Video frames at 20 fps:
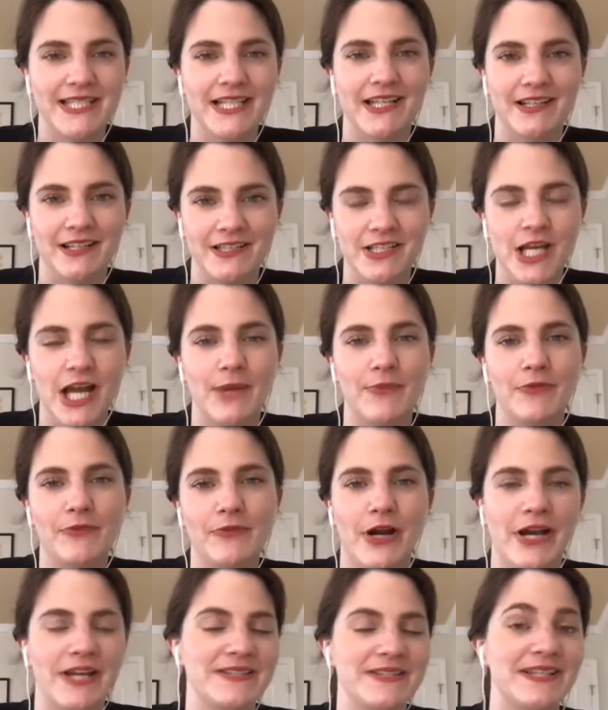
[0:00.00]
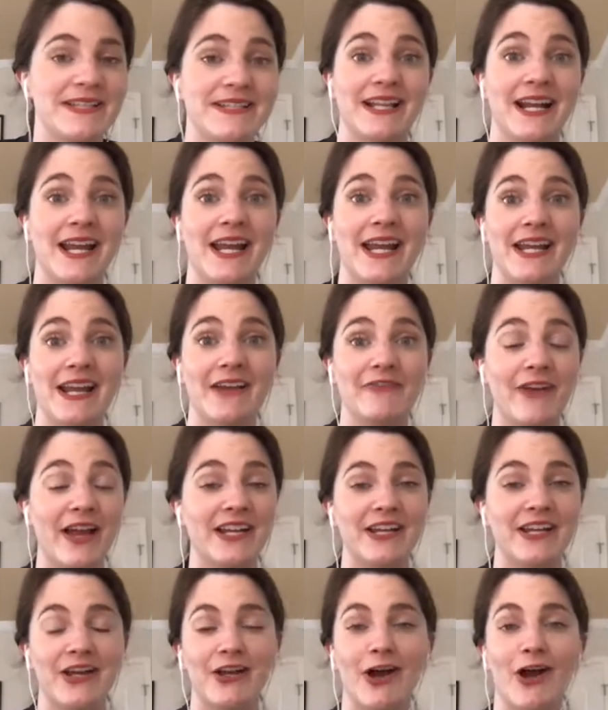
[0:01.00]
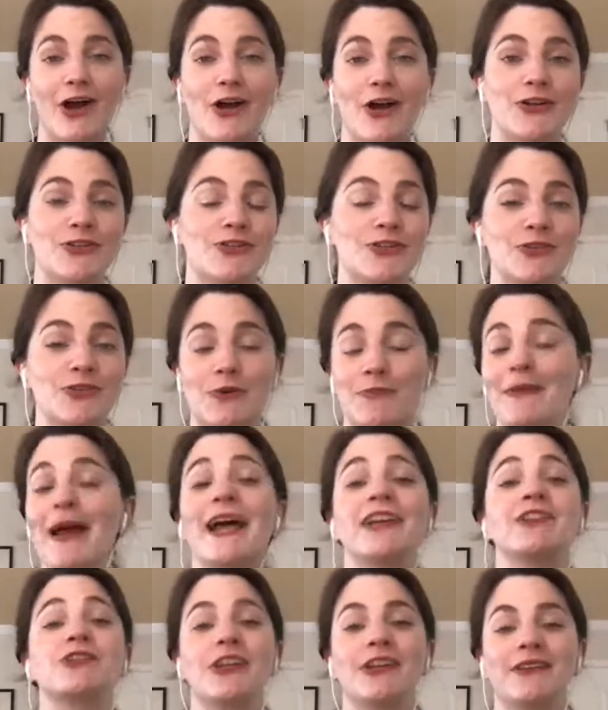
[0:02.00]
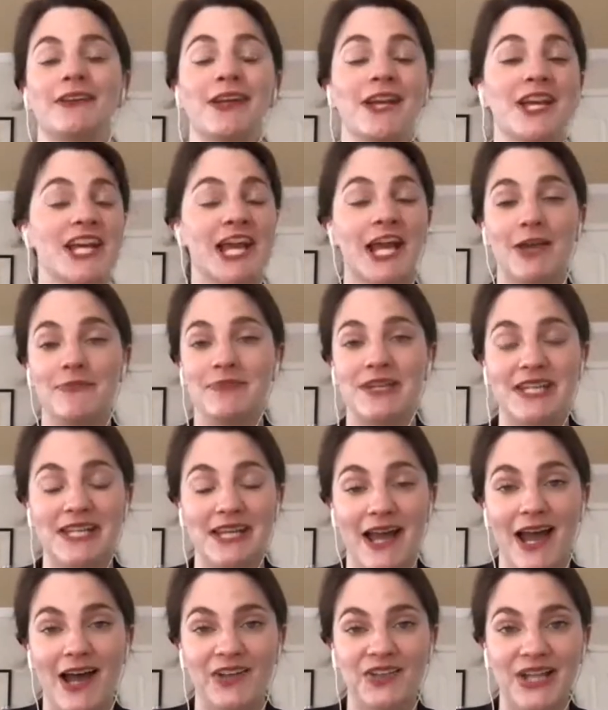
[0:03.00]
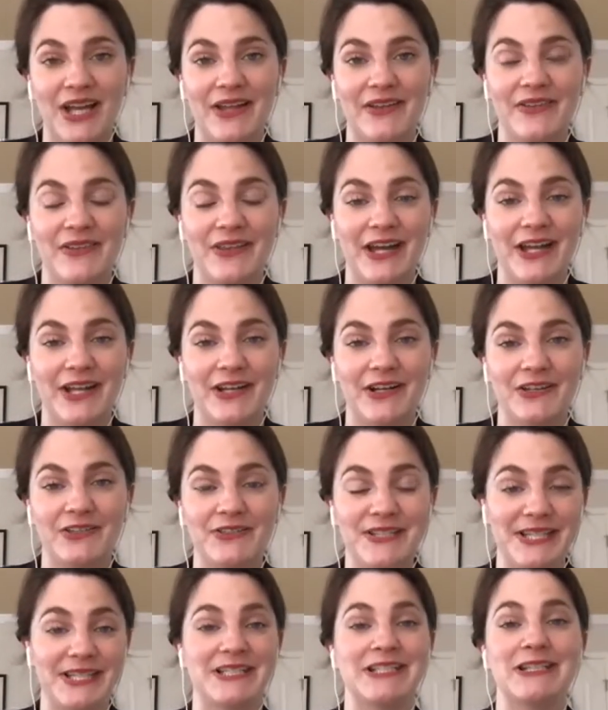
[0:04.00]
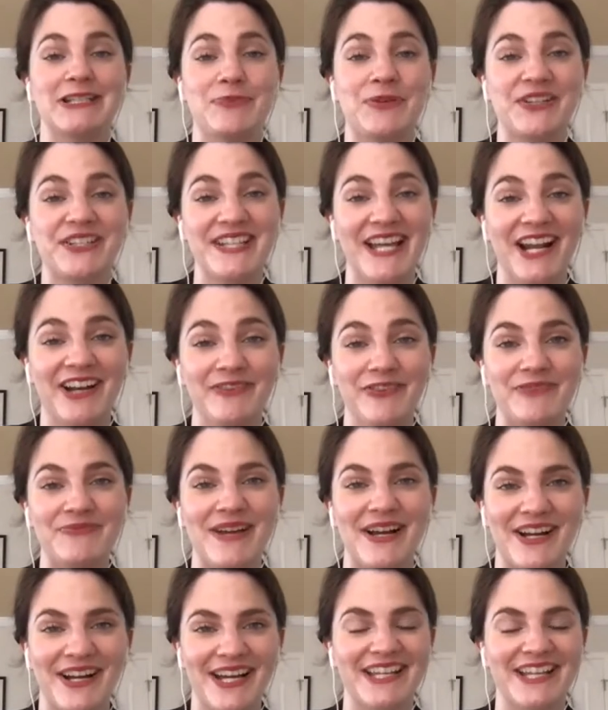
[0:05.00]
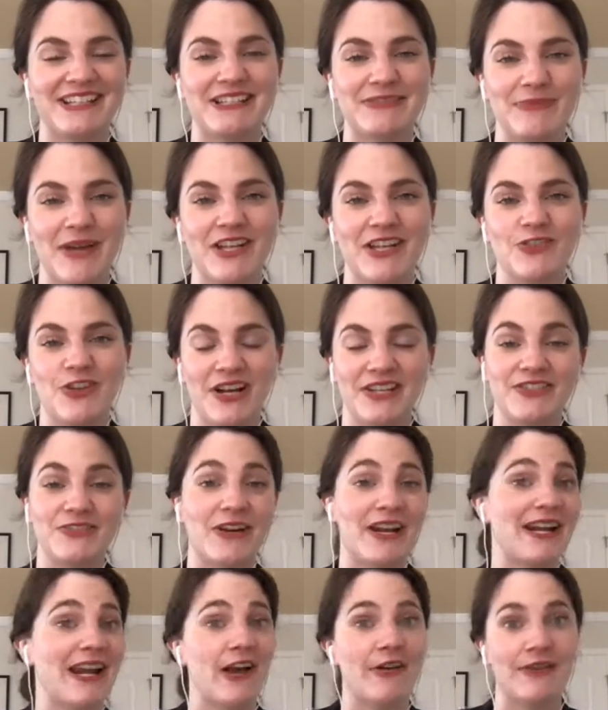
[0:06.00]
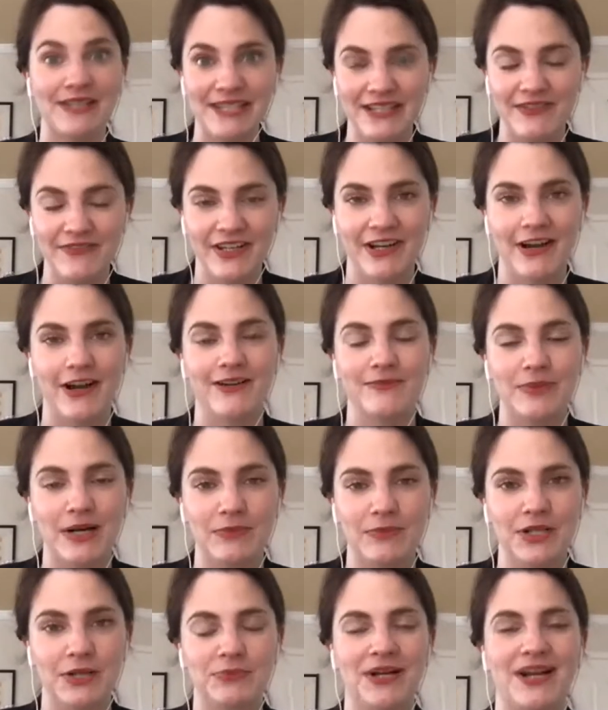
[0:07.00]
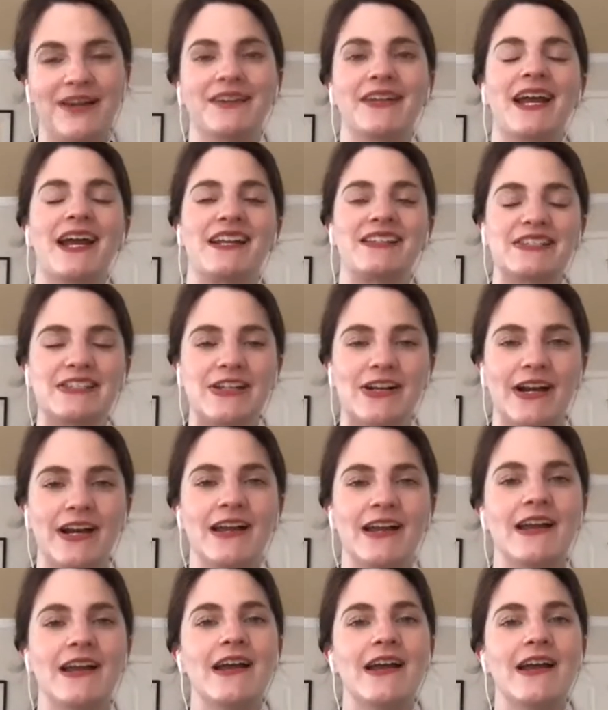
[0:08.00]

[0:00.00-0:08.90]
in a time of crisis. And I find it hard to imagine a media outlet that 60% of Americans might trust right now, even our public broadcaster.